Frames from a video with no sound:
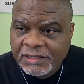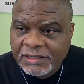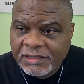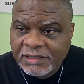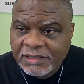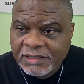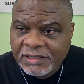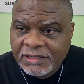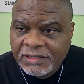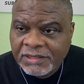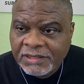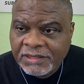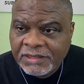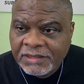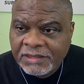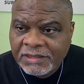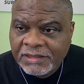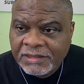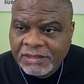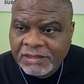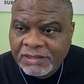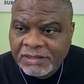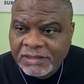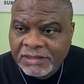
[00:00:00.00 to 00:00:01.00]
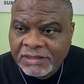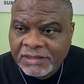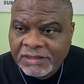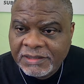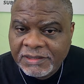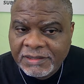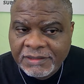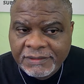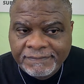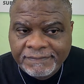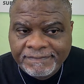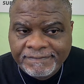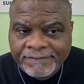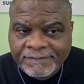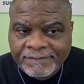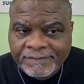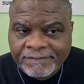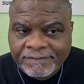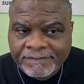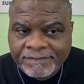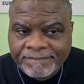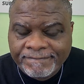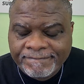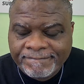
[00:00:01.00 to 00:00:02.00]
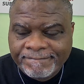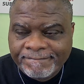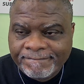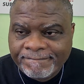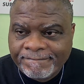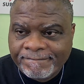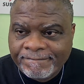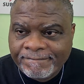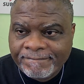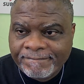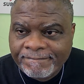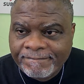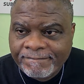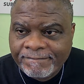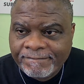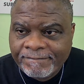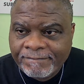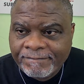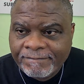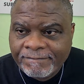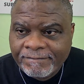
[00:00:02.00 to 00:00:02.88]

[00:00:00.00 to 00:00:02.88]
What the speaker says: Nothing is said.